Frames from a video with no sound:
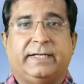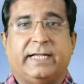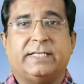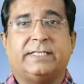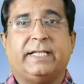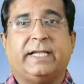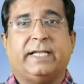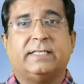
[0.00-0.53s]

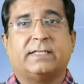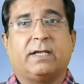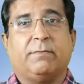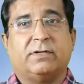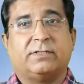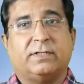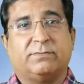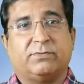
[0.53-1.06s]
Testing is
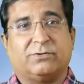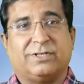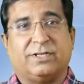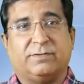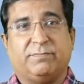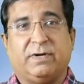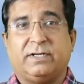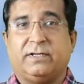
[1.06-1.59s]
cumbersome
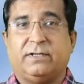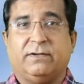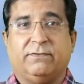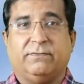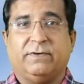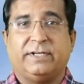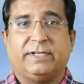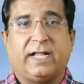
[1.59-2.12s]
process, but
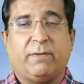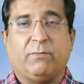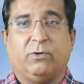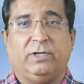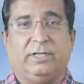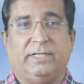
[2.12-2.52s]
one time